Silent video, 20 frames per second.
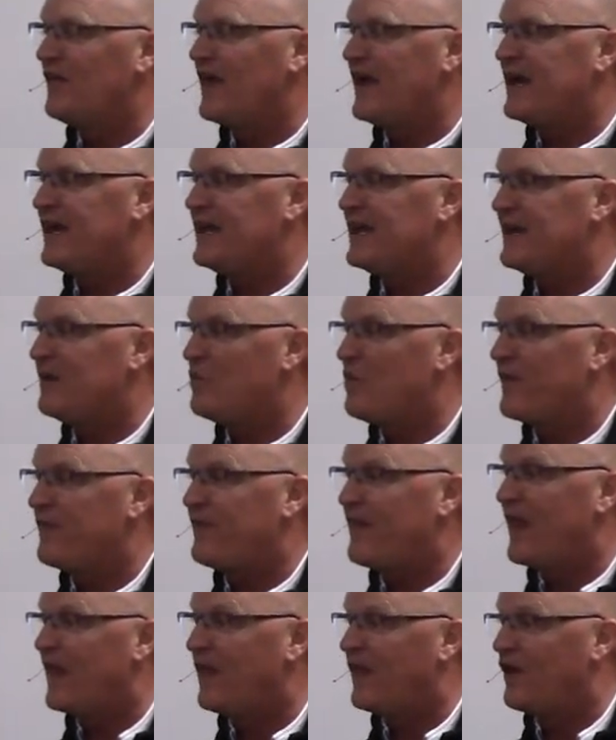lady
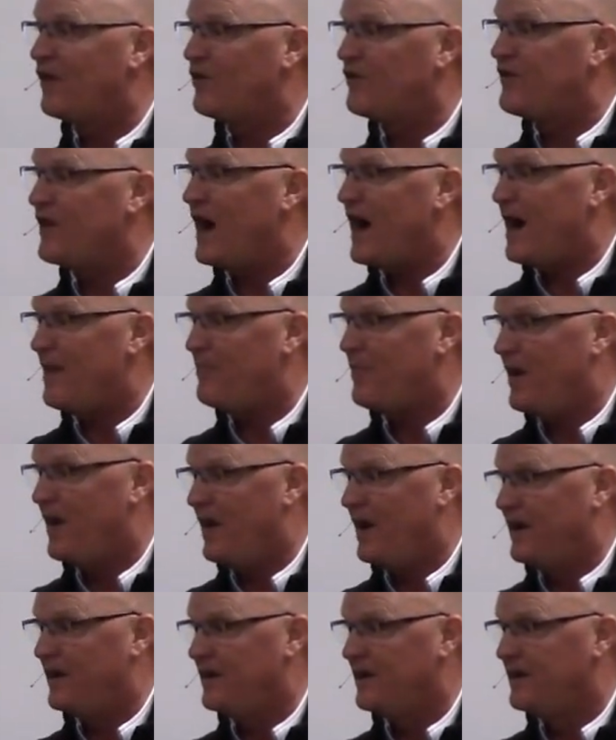with a little top
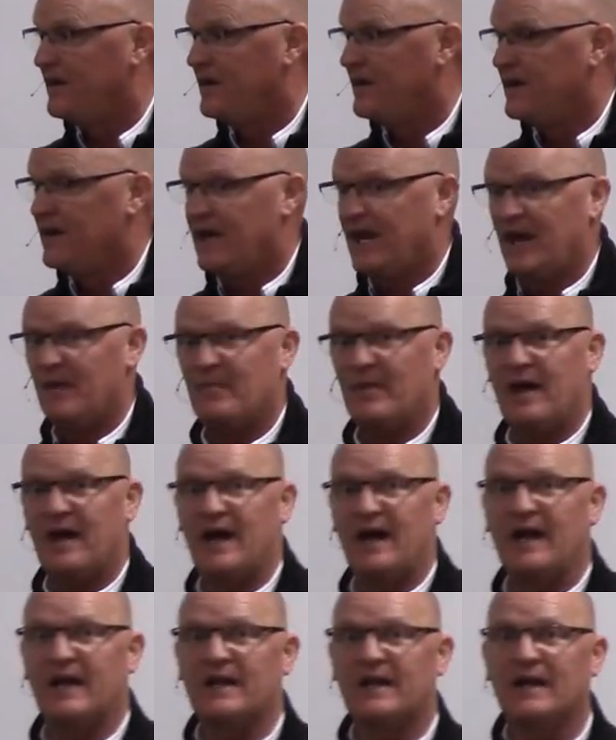on. And I'm
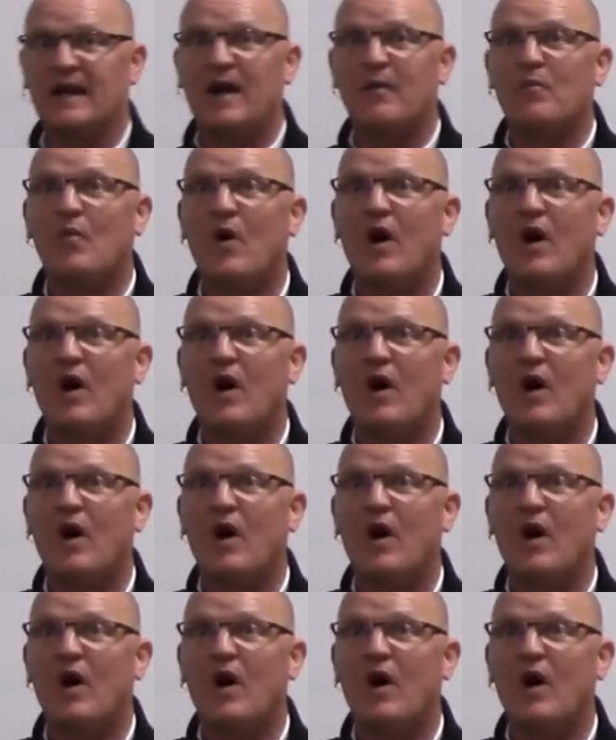like, I'm